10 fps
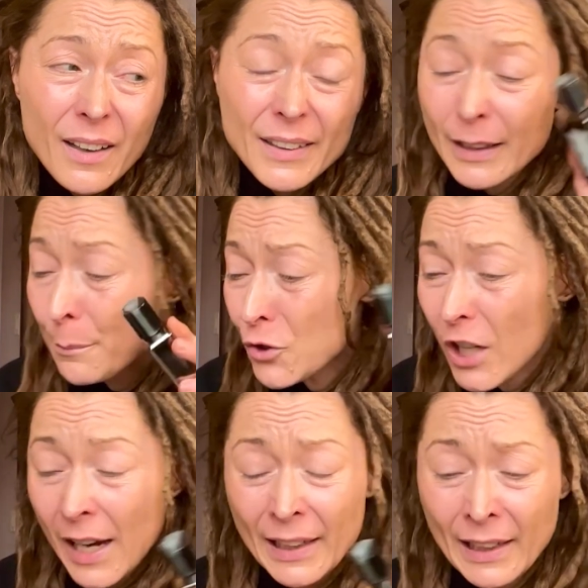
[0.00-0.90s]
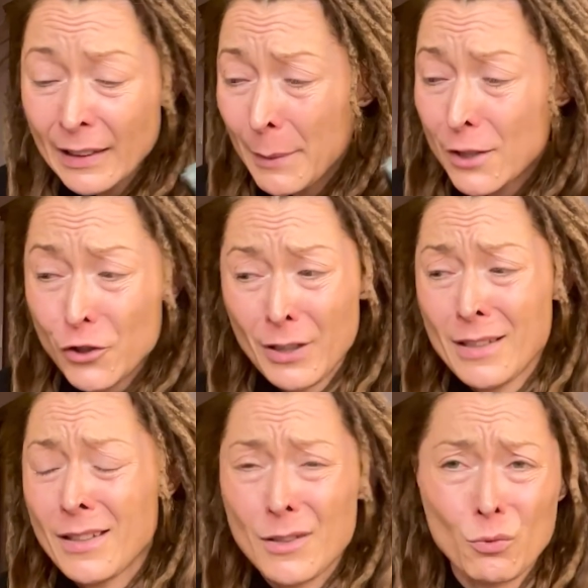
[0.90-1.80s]
Like, I'm checking to make sure,
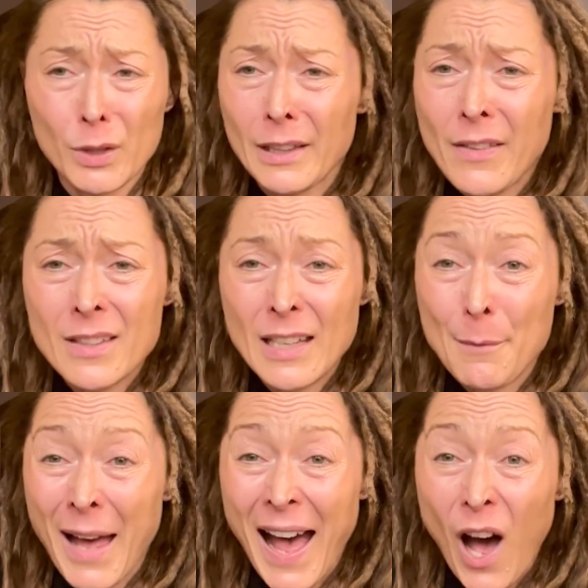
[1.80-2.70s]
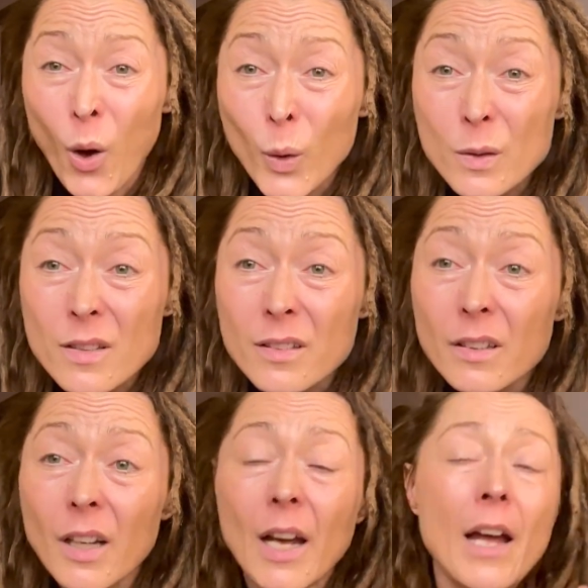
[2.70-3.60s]
is this really the same house?
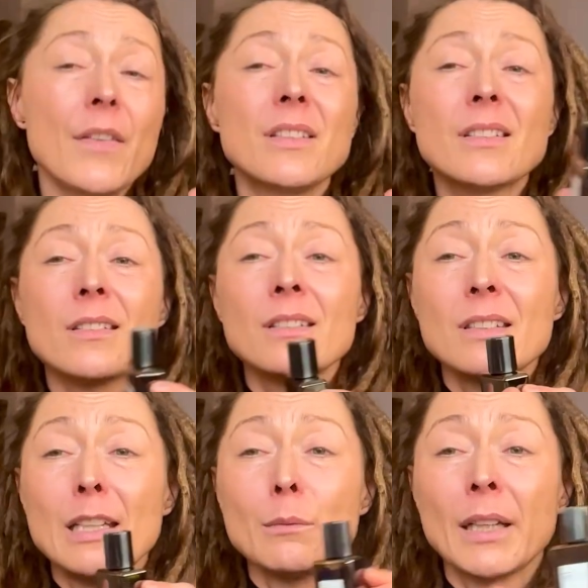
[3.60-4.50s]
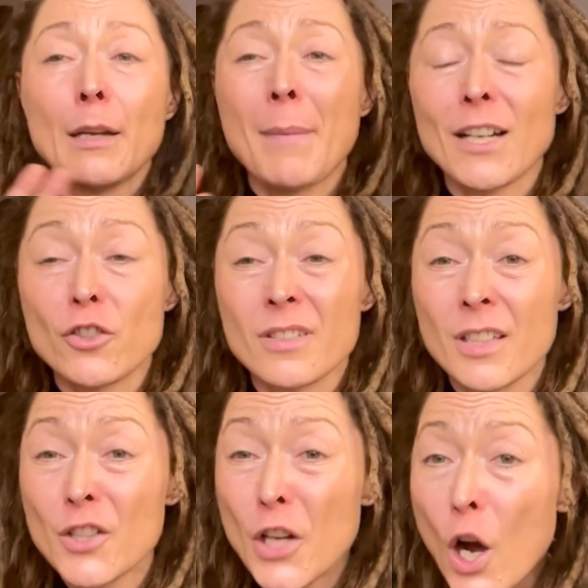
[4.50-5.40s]
This doesn't seem like it matches the
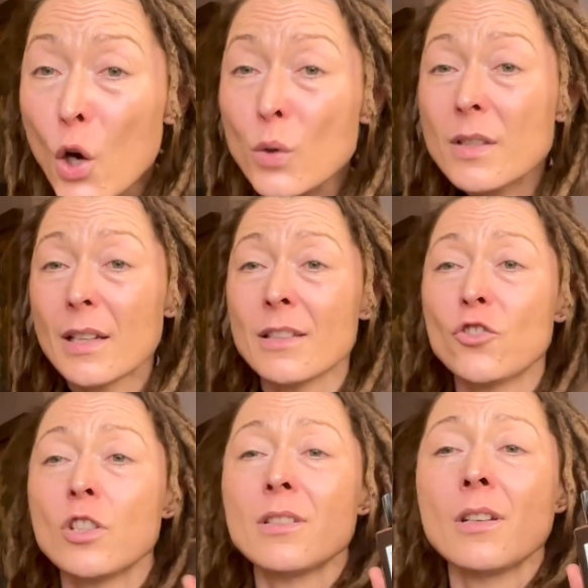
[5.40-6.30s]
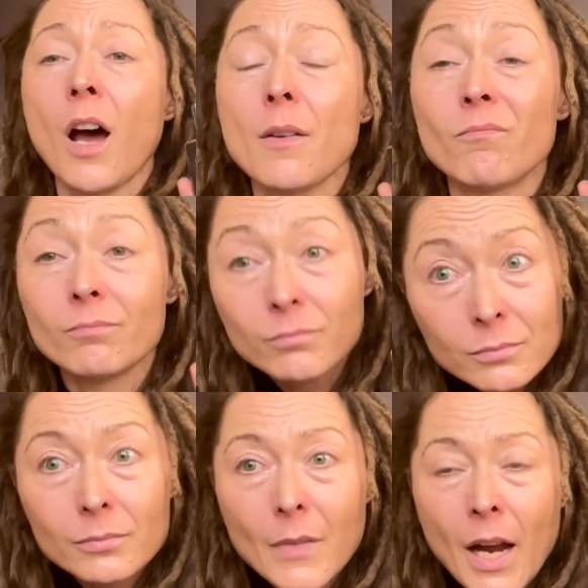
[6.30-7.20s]
notes. It's just not,
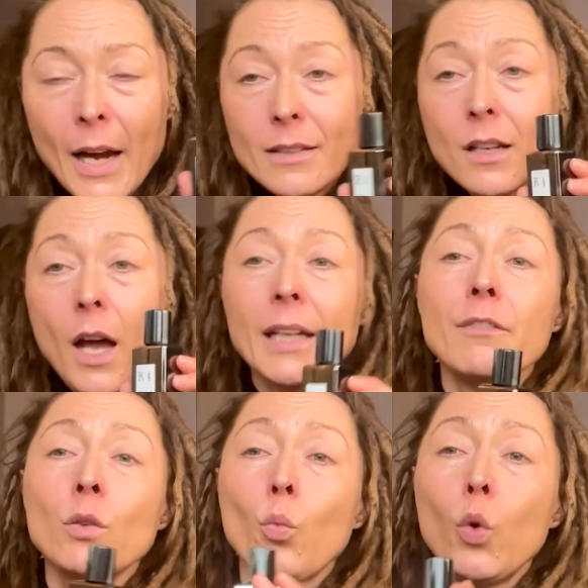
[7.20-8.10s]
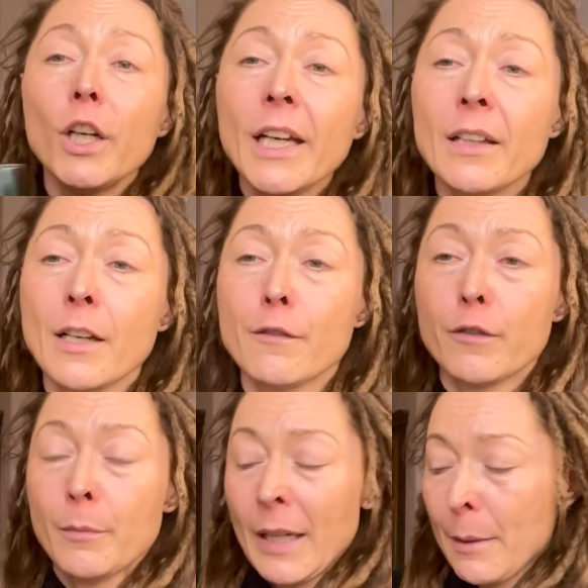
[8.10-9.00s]
it's not even woody enough
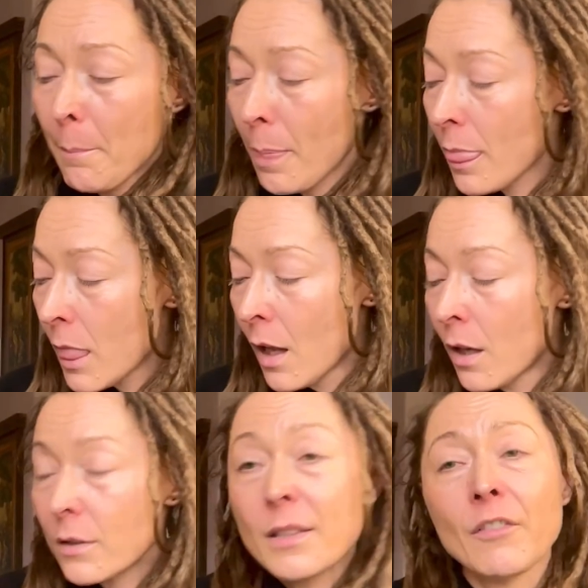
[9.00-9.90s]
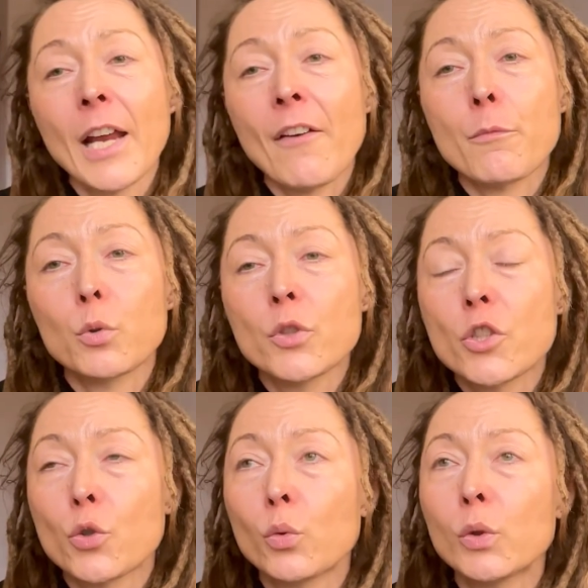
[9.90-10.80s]
for me. It doesn't even have
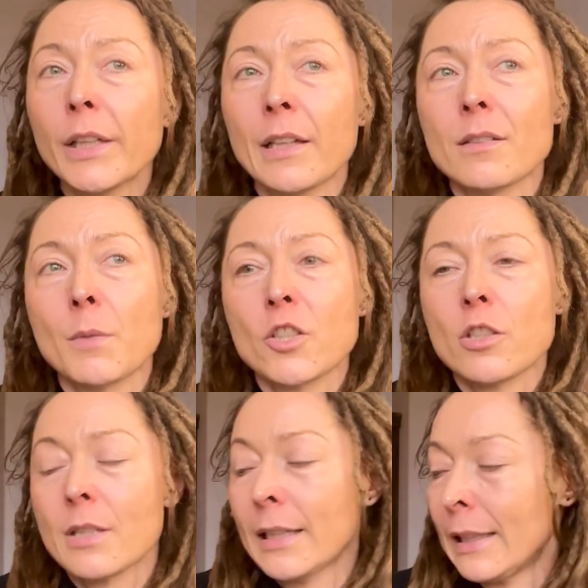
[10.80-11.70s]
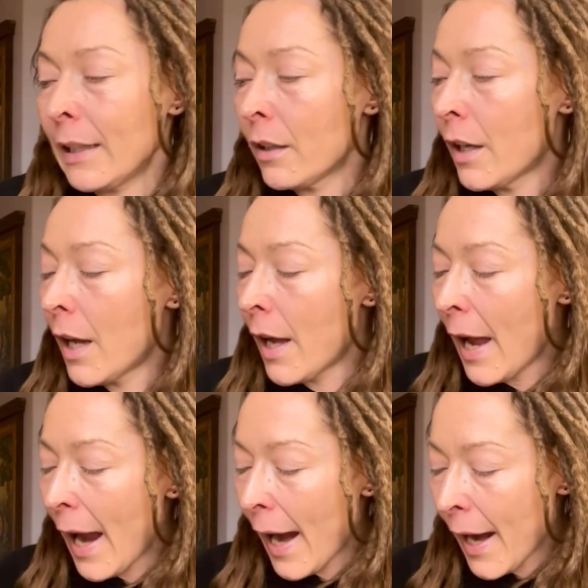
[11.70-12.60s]
patchouli as much as I need.
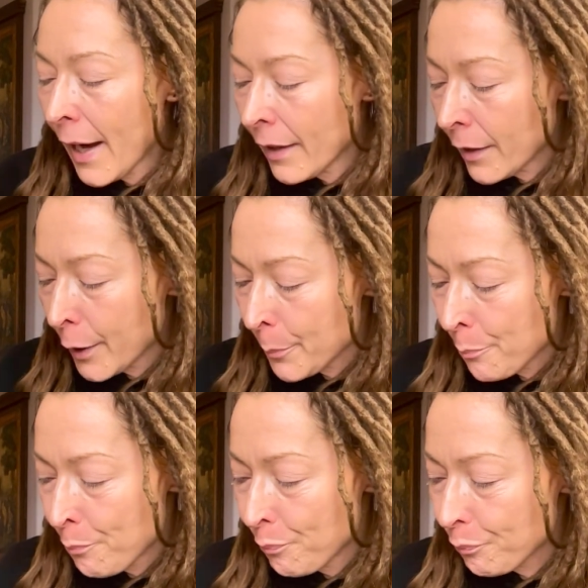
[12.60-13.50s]
And